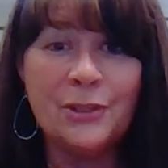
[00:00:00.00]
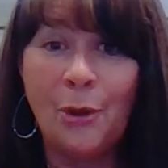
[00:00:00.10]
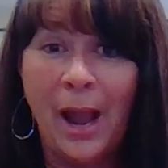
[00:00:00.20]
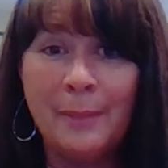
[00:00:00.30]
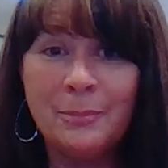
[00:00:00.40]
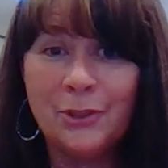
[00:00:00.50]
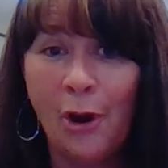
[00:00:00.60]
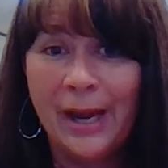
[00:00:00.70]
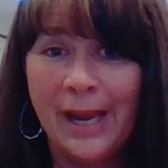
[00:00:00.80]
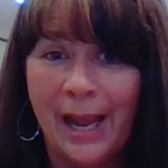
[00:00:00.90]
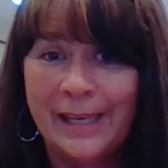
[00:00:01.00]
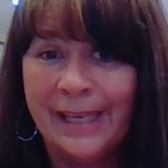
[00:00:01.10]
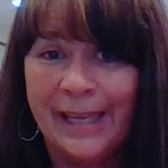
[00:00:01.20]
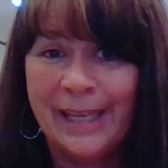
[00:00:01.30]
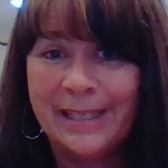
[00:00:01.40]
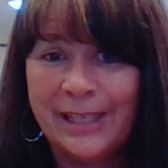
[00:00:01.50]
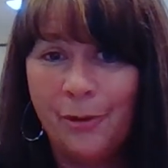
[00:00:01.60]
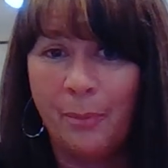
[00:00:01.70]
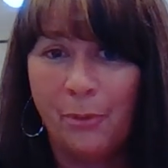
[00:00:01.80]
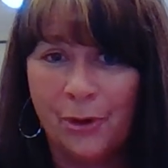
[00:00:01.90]
So I'm sorry I didn't get to see
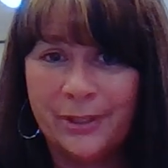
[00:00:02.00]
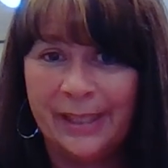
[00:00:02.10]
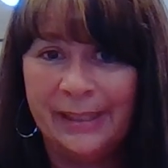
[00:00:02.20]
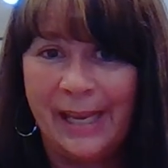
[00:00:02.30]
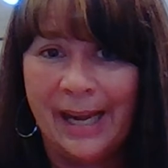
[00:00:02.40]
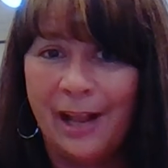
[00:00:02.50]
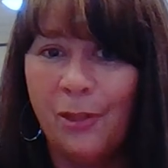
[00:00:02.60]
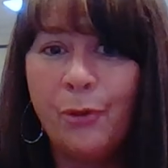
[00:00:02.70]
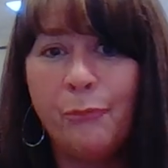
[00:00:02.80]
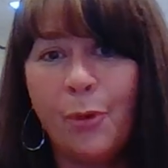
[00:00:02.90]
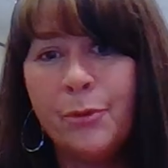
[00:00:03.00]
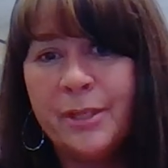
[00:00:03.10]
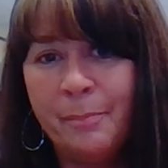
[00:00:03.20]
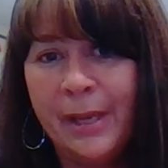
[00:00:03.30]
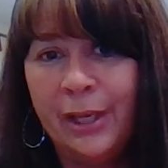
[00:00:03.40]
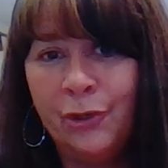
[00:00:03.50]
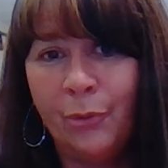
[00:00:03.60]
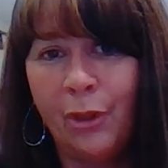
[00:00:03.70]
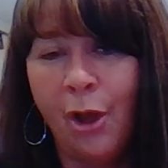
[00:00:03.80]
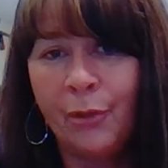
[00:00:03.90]
you in person, and I look forward to meeting
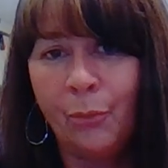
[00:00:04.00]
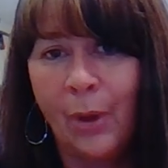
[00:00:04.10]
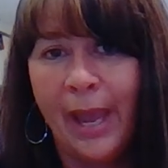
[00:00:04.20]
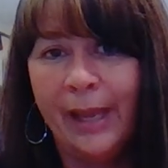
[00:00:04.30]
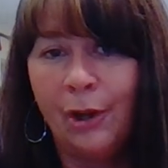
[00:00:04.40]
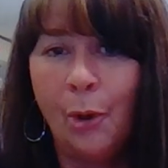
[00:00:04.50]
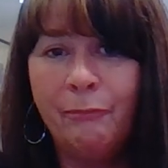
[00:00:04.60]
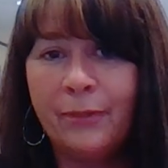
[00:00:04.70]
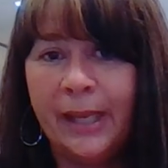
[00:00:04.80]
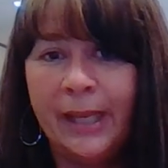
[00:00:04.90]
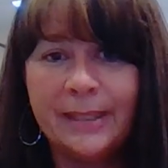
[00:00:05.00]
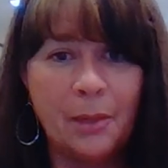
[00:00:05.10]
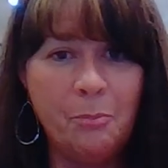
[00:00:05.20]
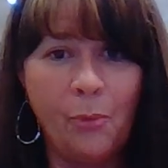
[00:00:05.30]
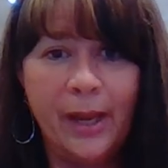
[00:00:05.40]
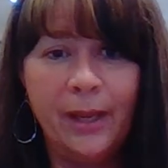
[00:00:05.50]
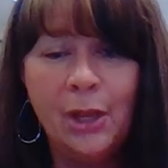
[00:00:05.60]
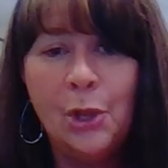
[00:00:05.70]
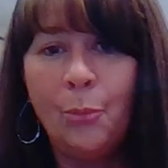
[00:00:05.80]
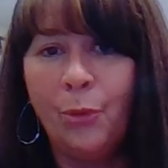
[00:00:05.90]
you along the way. And hopefully, at some point,
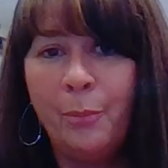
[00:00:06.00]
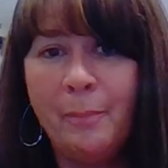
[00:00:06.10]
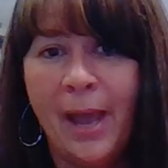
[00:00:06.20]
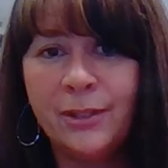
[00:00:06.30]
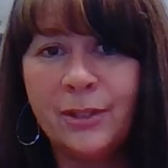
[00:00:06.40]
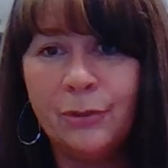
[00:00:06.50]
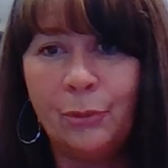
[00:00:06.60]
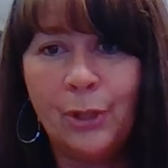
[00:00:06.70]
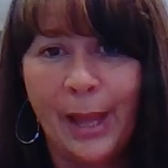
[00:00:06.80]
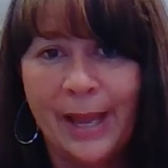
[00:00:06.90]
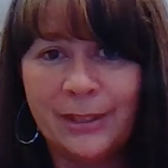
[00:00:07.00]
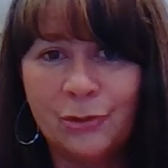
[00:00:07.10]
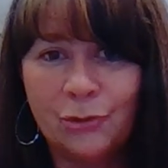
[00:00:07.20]
we'll be back to class